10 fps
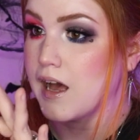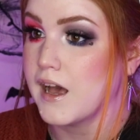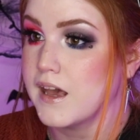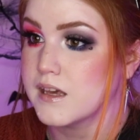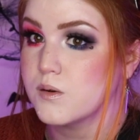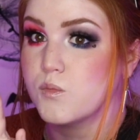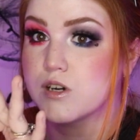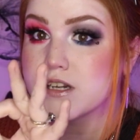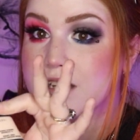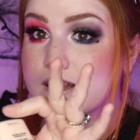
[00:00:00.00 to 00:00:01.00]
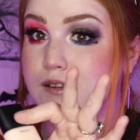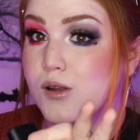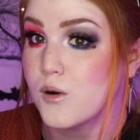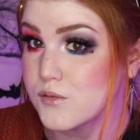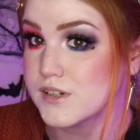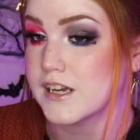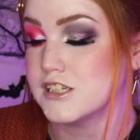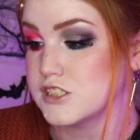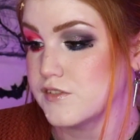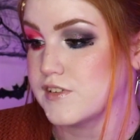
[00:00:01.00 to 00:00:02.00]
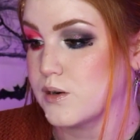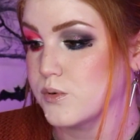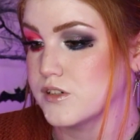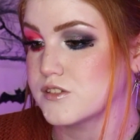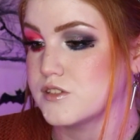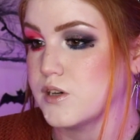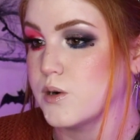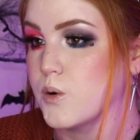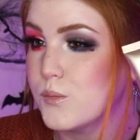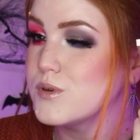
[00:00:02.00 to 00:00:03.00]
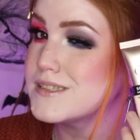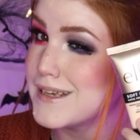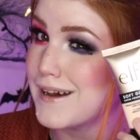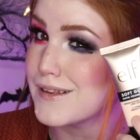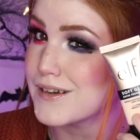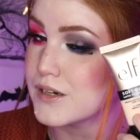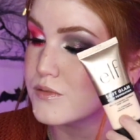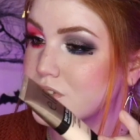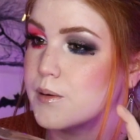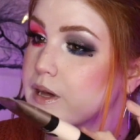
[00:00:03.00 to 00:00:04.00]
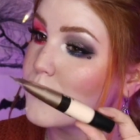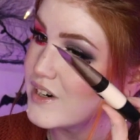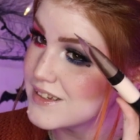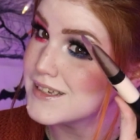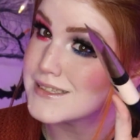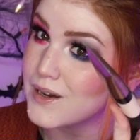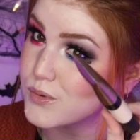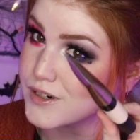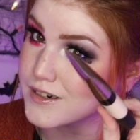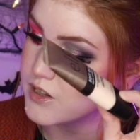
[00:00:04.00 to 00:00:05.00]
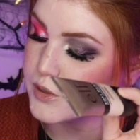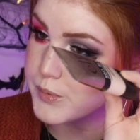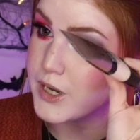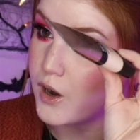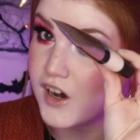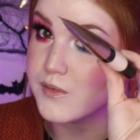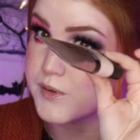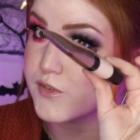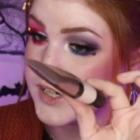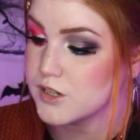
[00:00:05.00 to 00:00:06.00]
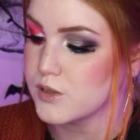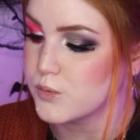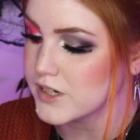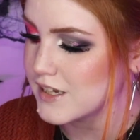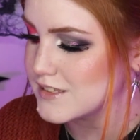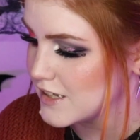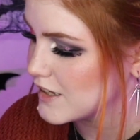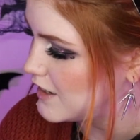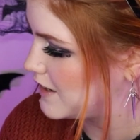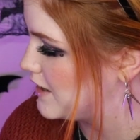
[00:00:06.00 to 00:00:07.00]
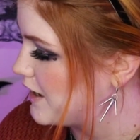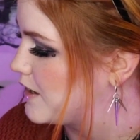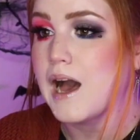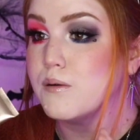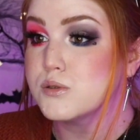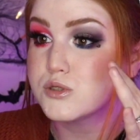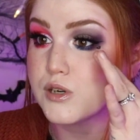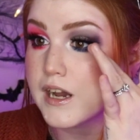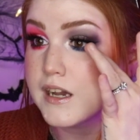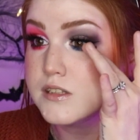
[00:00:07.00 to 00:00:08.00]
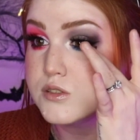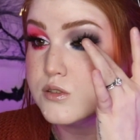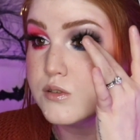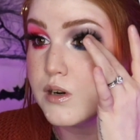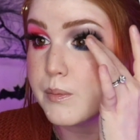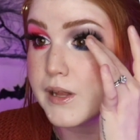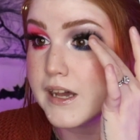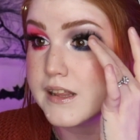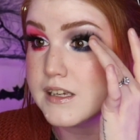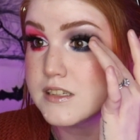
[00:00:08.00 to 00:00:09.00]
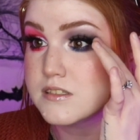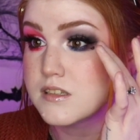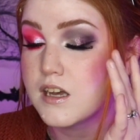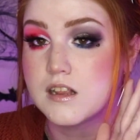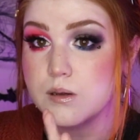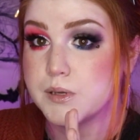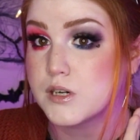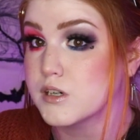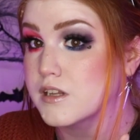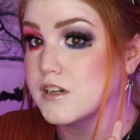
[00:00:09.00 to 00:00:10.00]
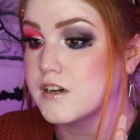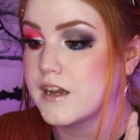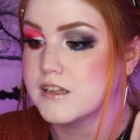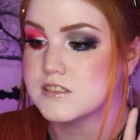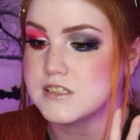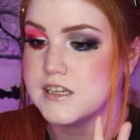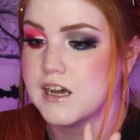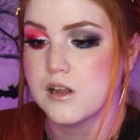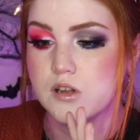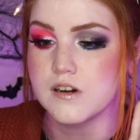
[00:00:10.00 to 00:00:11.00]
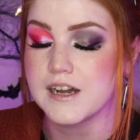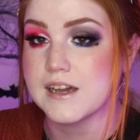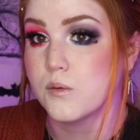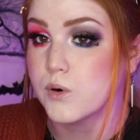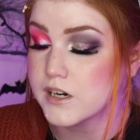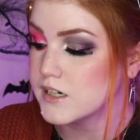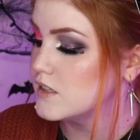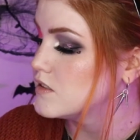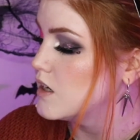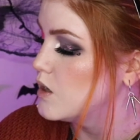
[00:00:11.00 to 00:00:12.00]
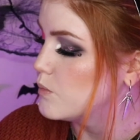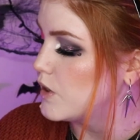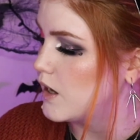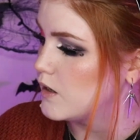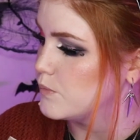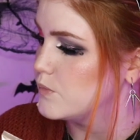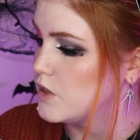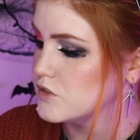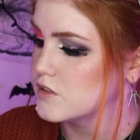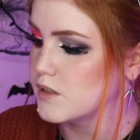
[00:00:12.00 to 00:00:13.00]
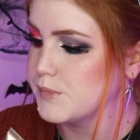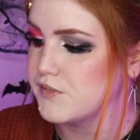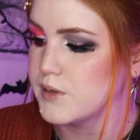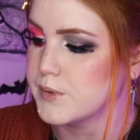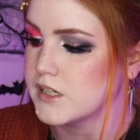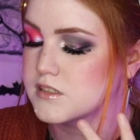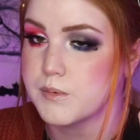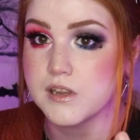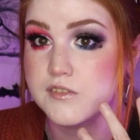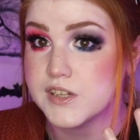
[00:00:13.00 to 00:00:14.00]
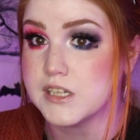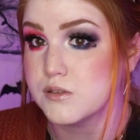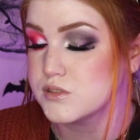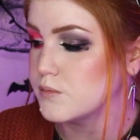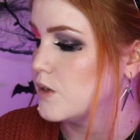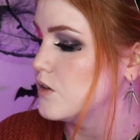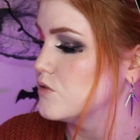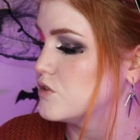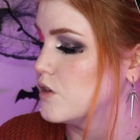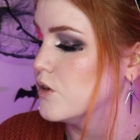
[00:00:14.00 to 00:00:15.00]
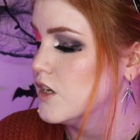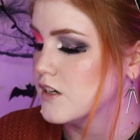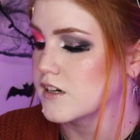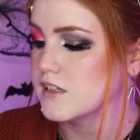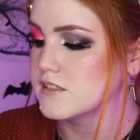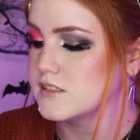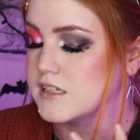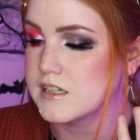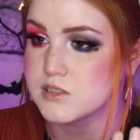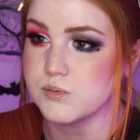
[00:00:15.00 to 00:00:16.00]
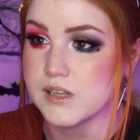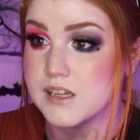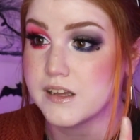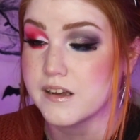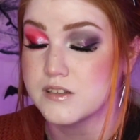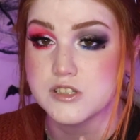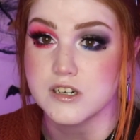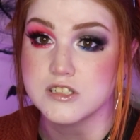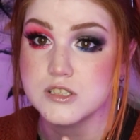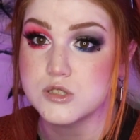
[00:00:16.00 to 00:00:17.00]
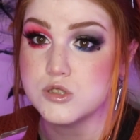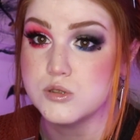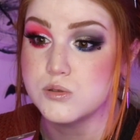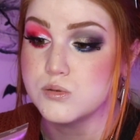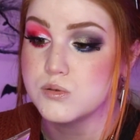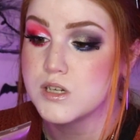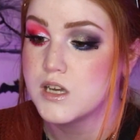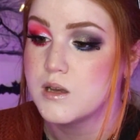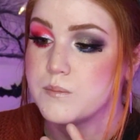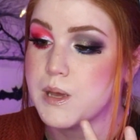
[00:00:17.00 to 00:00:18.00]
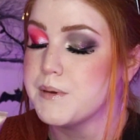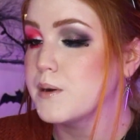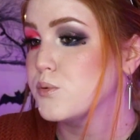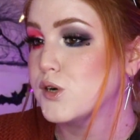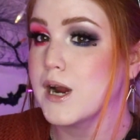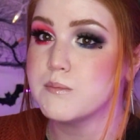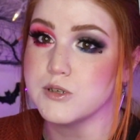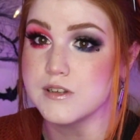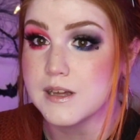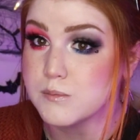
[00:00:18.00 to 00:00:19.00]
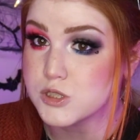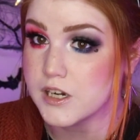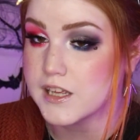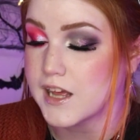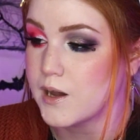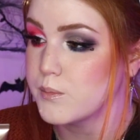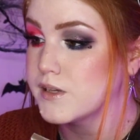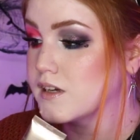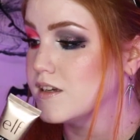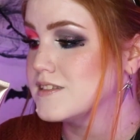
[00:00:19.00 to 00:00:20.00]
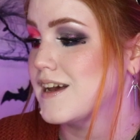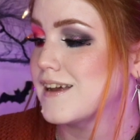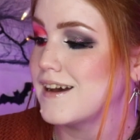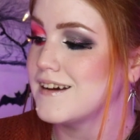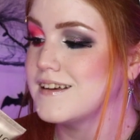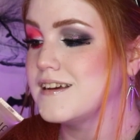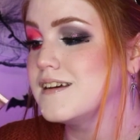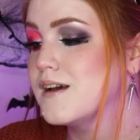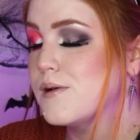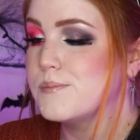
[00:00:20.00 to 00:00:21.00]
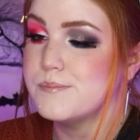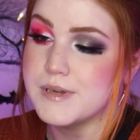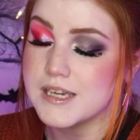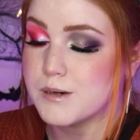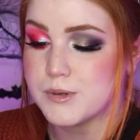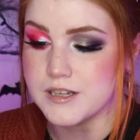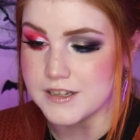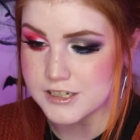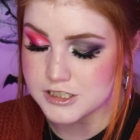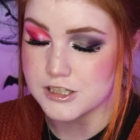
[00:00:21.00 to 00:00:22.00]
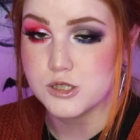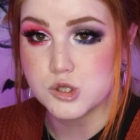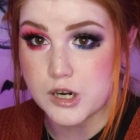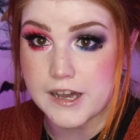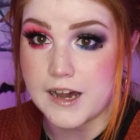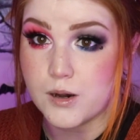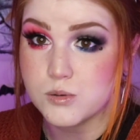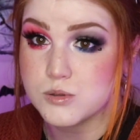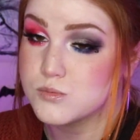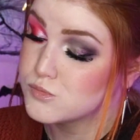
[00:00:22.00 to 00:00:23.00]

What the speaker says: I am working an overnight shift at work, so we'll see how that goes. I'm not wearing this at work. It'll be off before I go to work at 10 o'clock at night. I will try to apply this a little bit earlier and see how long I can wear it, but I am also gonna be filming some other videos tomorrow, so you're gonna see this in conjunction to maybe a primer that I'm trying out, because I got a makeup collection to try out.